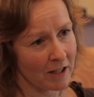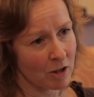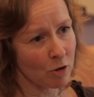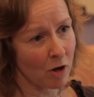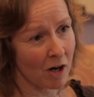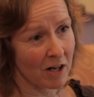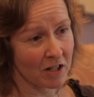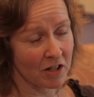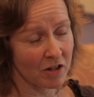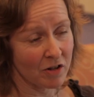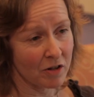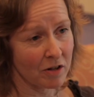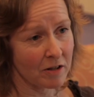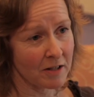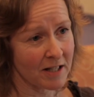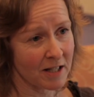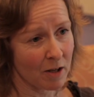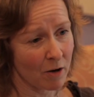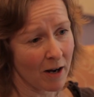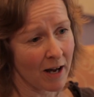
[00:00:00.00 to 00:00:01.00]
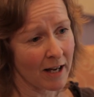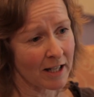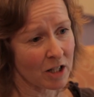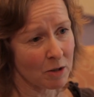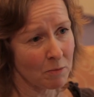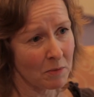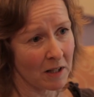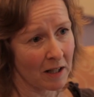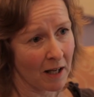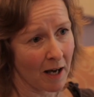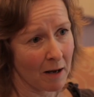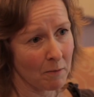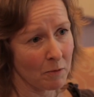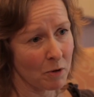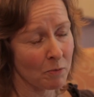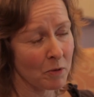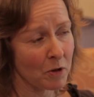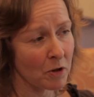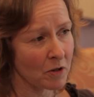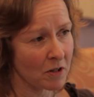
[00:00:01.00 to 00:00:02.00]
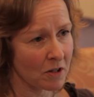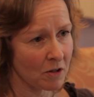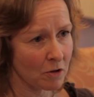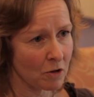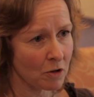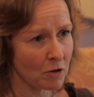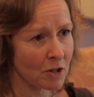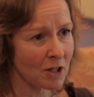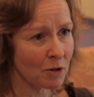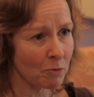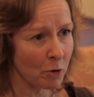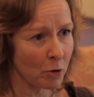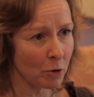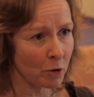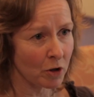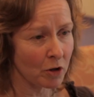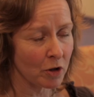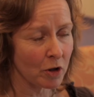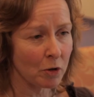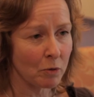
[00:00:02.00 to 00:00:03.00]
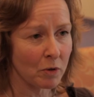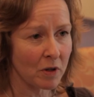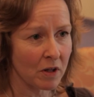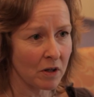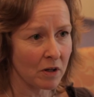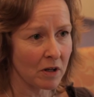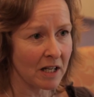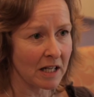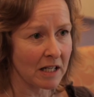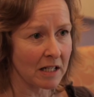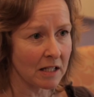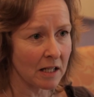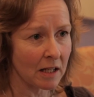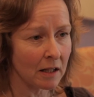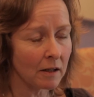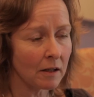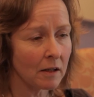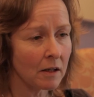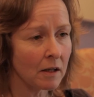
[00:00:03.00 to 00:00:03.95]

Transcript: tried to do. So I actually became the person who supported her with her eating.